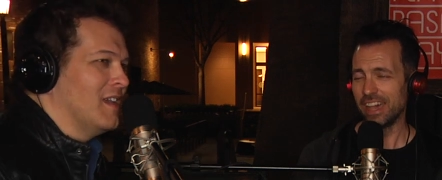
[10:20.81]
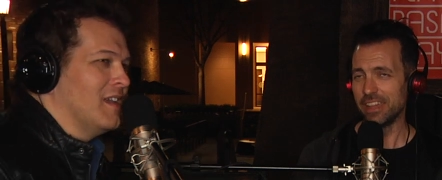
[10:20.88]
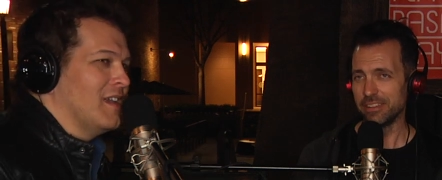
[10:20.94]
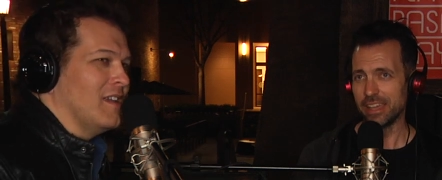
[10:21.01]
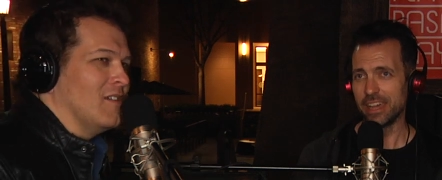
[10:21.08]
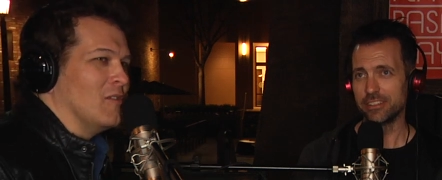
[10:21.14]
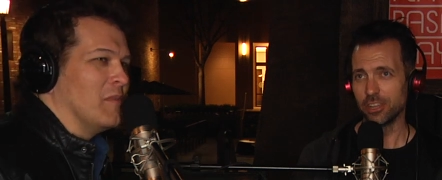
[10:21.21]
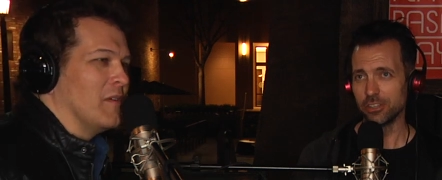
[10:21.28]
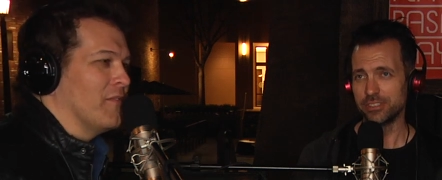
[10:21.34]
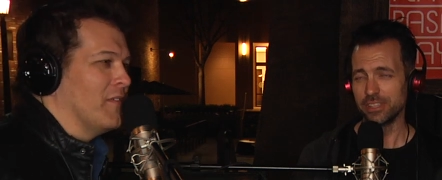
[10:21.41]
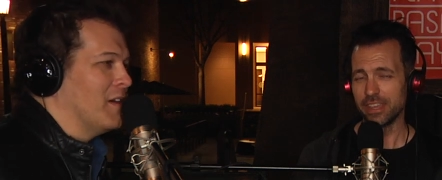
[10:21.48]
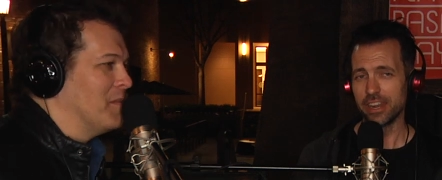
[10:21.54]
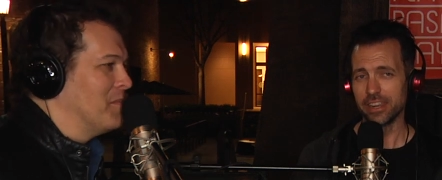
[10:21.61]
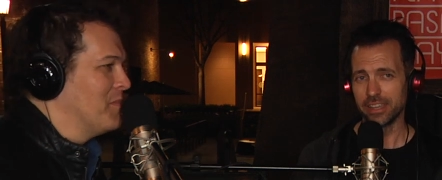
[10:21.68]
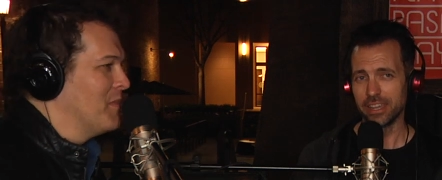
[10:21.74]
Speaker 1: I, I'd go
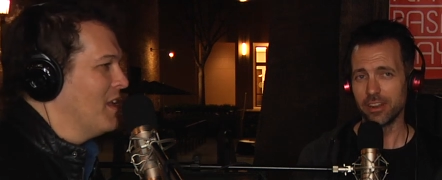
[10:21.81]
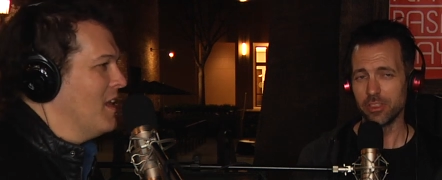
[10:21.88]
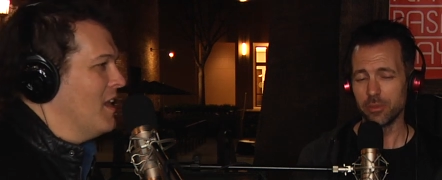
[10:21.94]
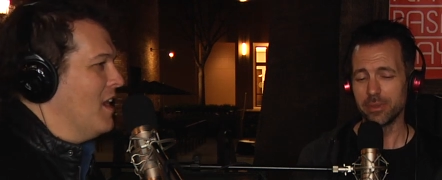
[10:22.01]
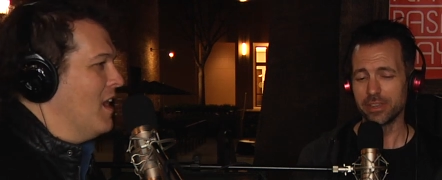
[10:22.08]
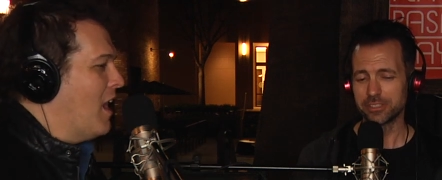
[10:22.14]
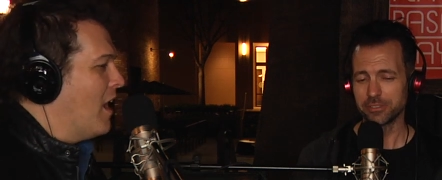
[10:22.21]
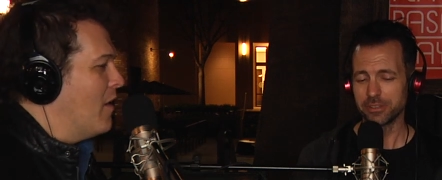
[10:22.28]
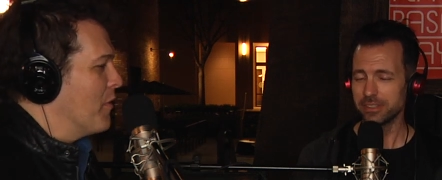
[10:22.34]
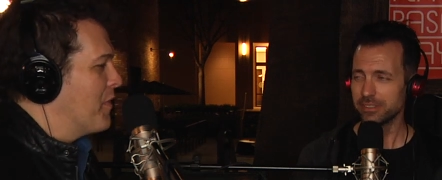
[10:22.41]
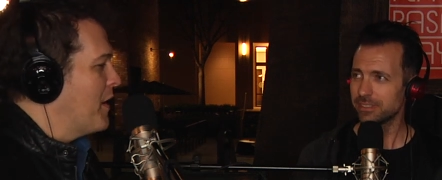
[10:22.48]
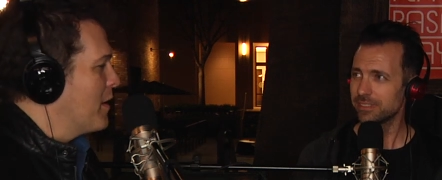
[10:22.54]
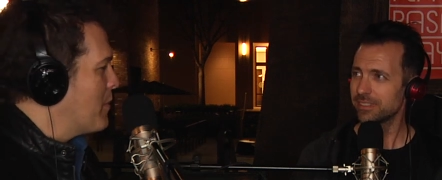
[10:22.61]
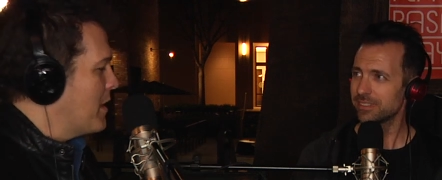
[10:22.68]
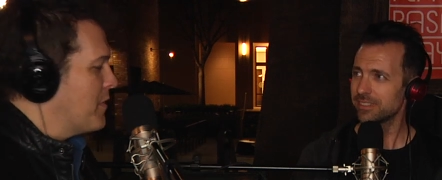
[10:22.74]
see fun. that again on the big screen. All right,
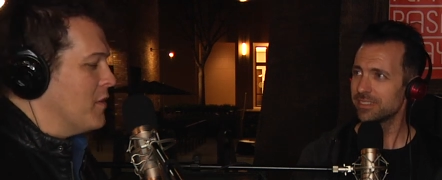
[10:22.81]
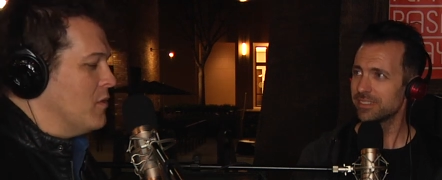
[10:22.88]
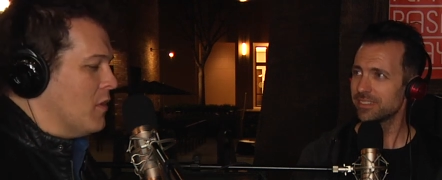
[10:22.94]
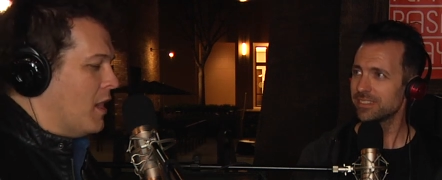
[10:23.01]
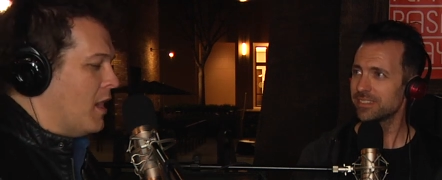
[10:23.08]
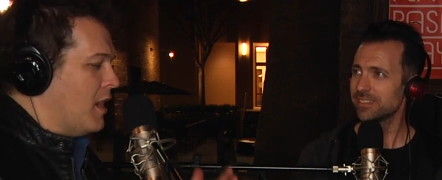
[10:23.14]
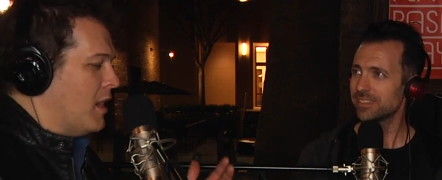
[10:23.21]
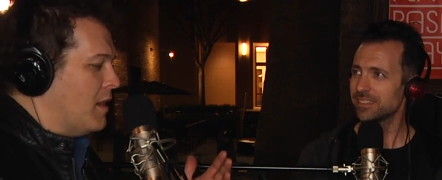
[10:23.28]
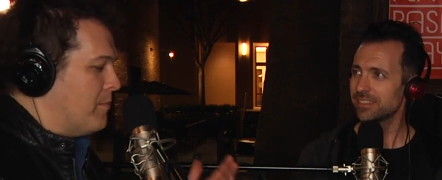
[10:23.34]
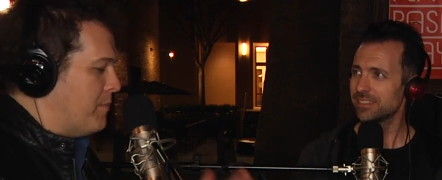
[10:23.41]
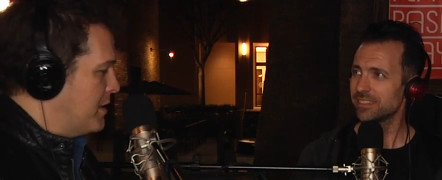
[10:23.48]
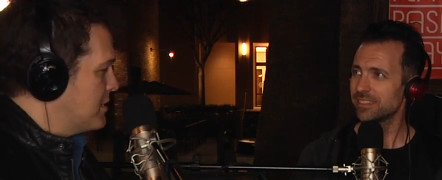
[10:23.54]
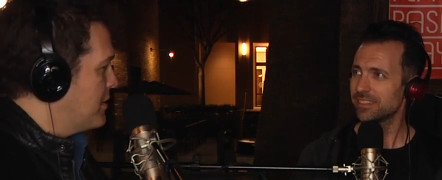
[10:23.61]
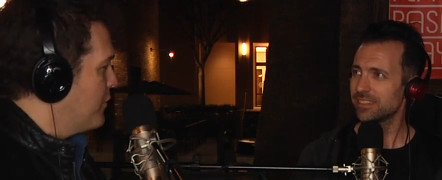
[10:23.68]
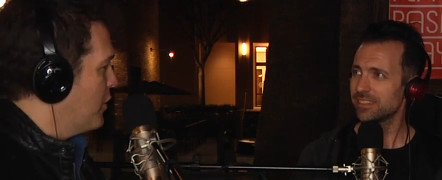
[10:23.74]
well, thank Matthew.
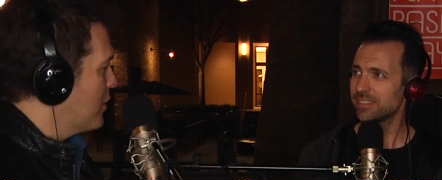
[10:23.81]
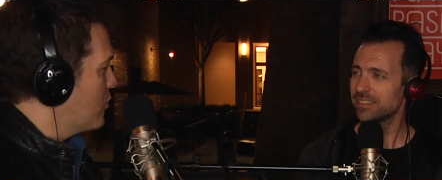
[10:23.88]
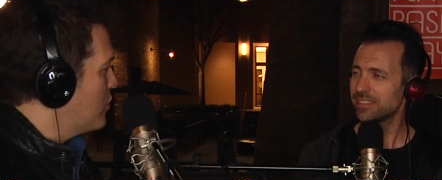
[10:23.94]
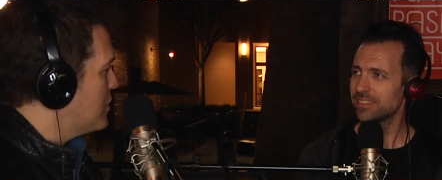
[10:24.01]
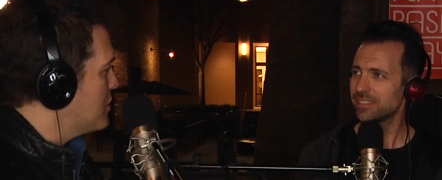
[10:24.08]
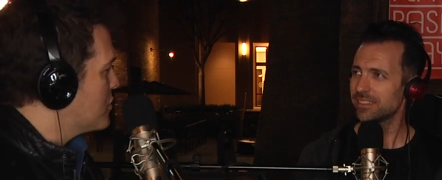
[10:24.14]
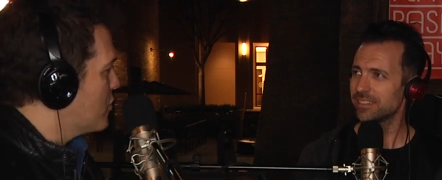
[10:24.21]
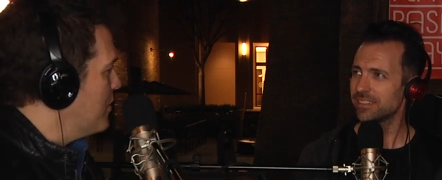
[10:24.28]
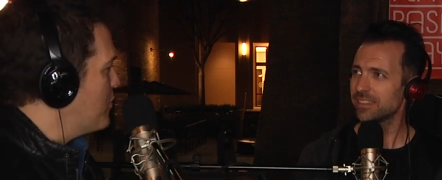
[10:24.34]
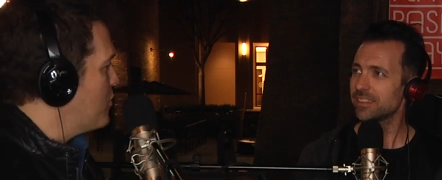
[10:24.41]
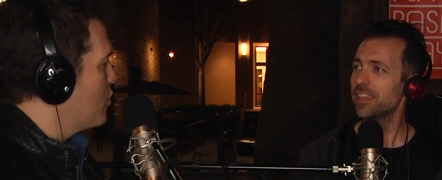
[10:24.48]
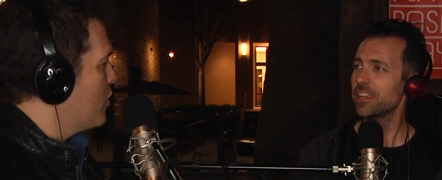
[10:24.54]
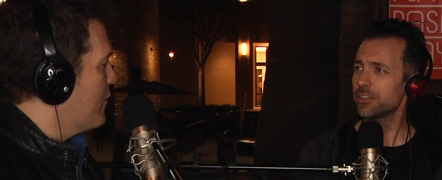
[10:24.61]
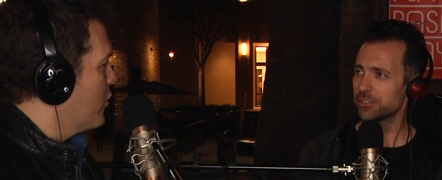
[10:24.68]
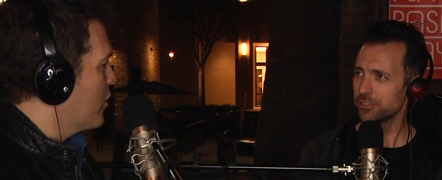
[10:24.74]
Uh, best of luck with the
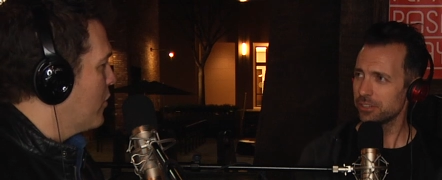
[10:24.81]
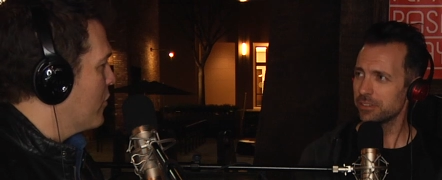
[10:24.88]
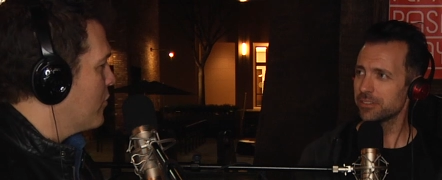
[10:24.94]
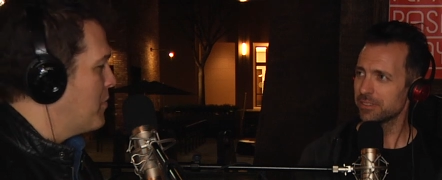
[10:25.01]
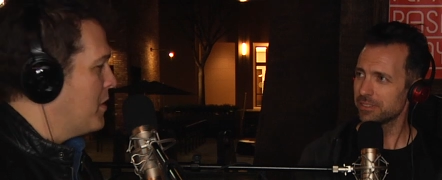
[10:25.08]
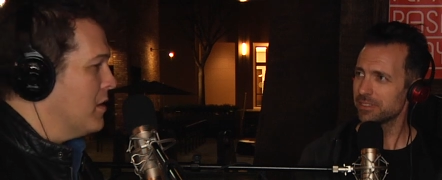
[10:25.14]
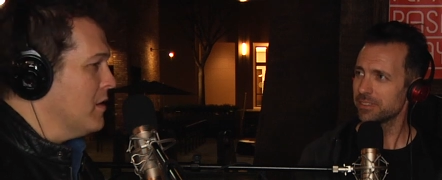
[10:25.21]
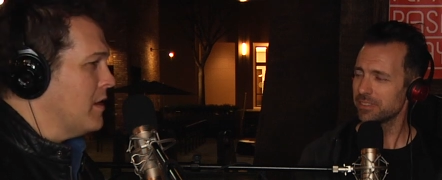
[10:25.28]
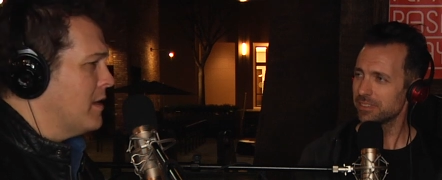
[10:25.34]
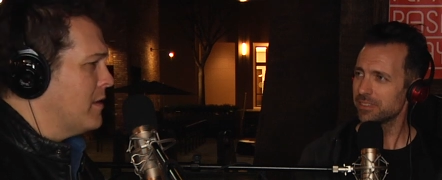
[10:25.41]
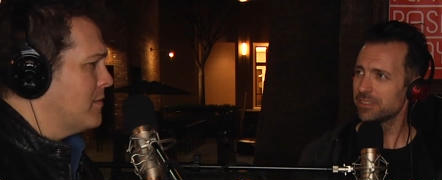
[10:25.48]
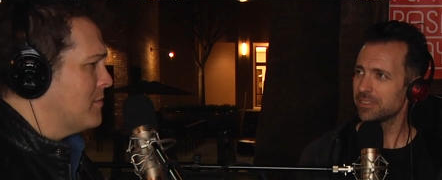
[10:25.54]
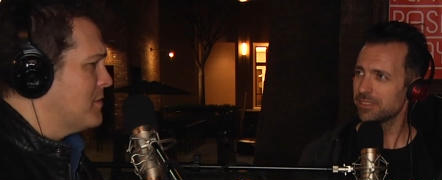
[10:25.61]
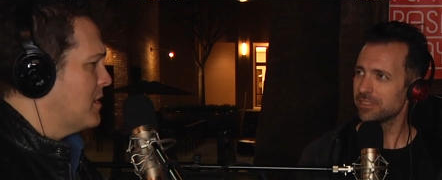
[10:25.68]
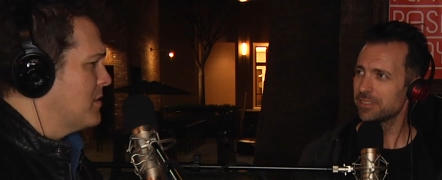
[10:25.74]
script and wherever you, it goes from here.
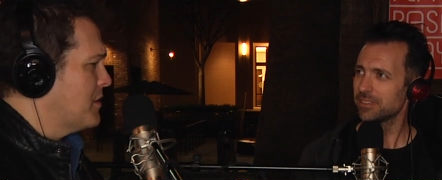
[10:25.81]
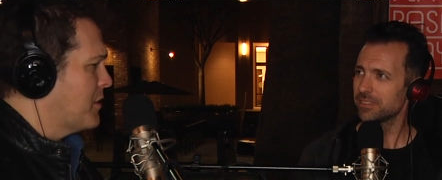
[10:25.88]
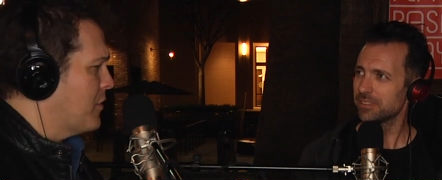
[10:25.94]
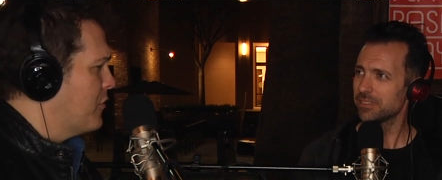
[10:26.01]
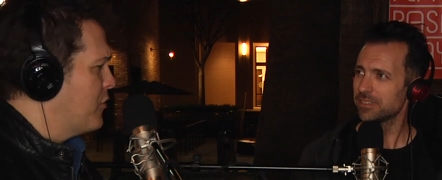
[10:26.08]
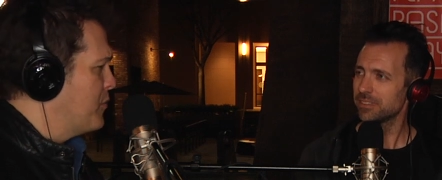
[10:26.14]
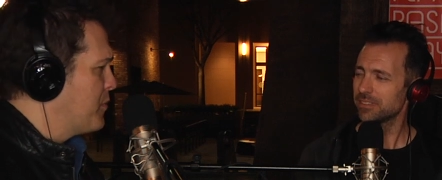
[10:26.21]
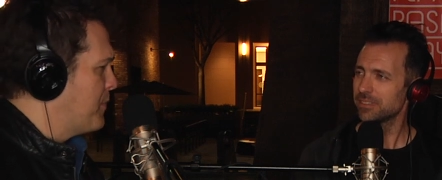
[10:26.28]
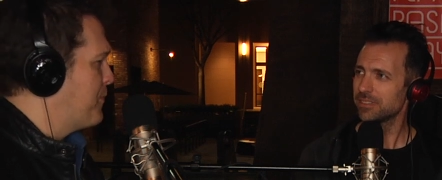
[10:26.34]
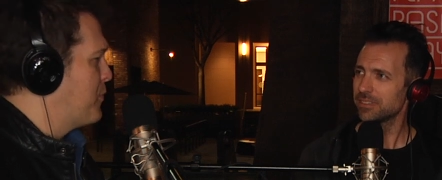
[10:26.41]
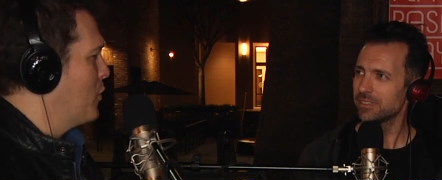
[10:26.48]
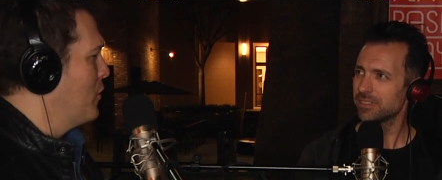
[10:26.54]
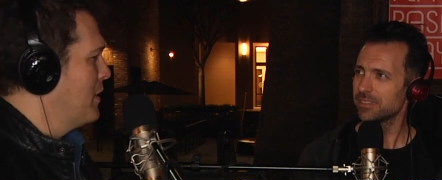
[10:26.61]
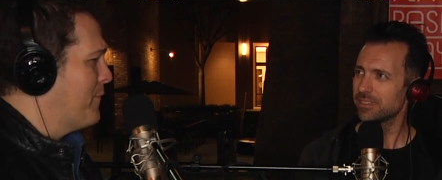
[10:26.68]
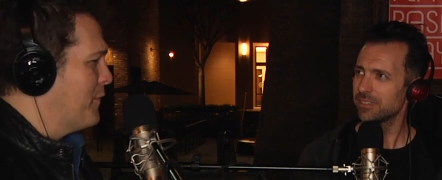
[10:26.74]
And sounds like you're super
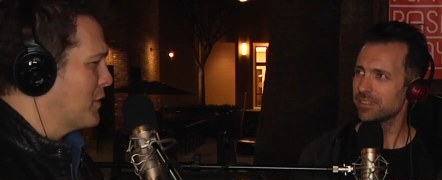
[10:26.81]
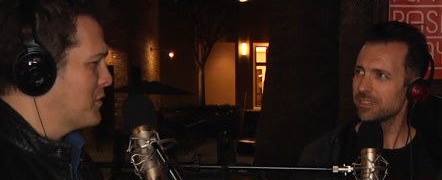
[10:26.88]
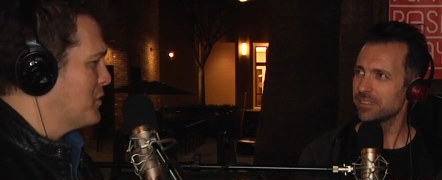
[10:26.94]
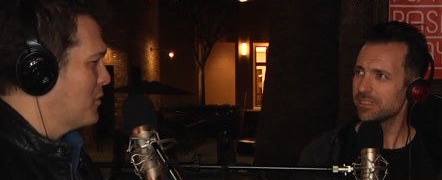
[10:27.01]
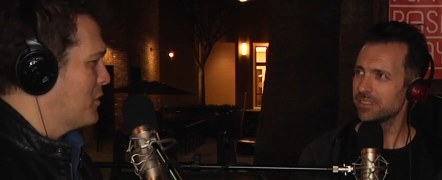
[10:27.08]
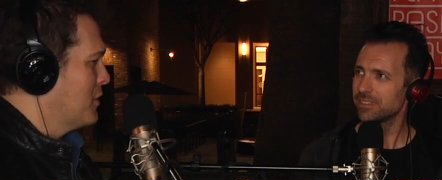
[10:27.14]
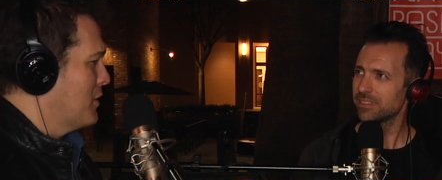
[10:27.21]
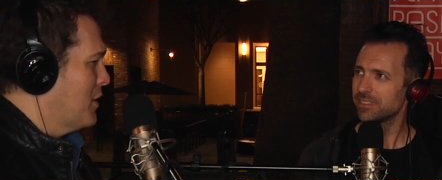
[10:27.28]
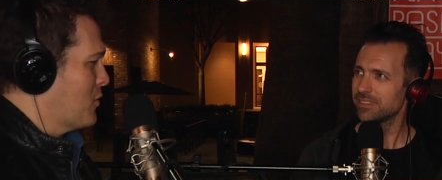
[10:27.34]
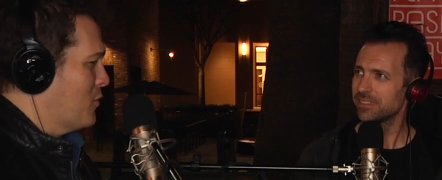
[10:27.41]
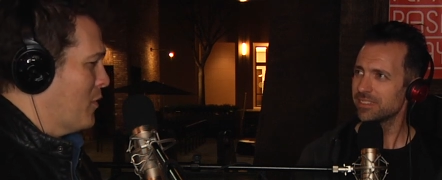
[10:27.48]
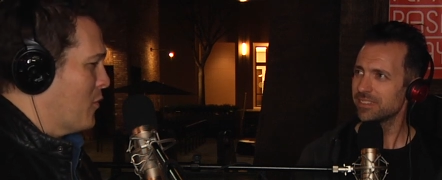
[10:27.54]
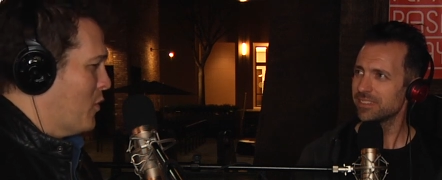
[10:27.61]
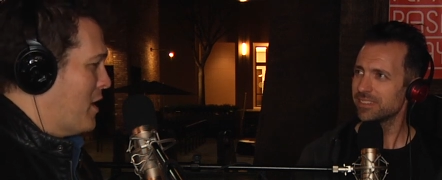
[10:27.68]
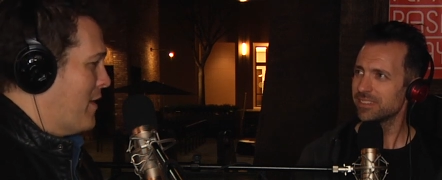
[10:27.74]
prolific, so good
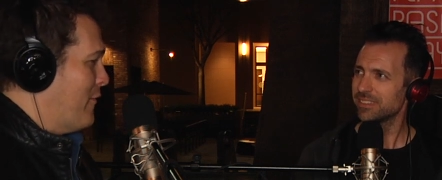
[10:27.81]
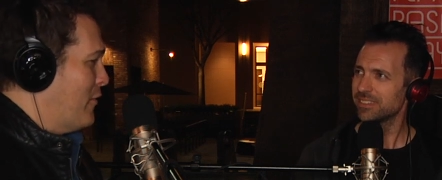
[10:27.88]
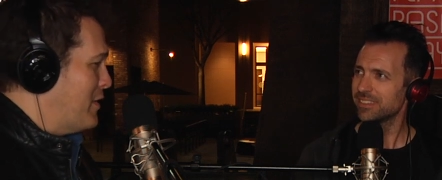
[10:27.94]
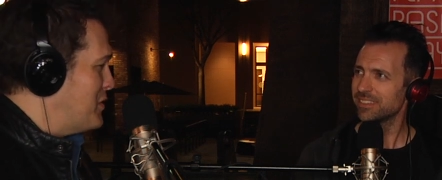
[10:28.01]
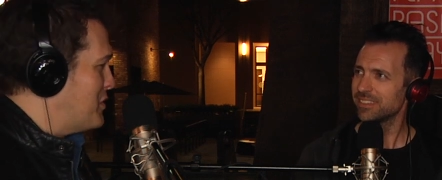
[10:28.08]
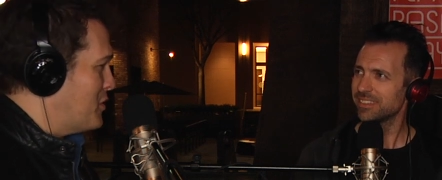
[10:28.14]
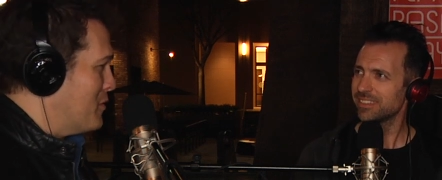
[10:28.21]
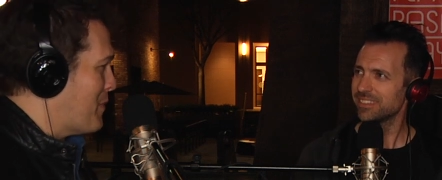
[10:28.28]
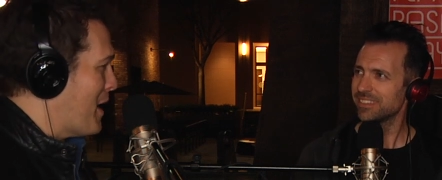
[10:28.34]
luck with whatever it is you're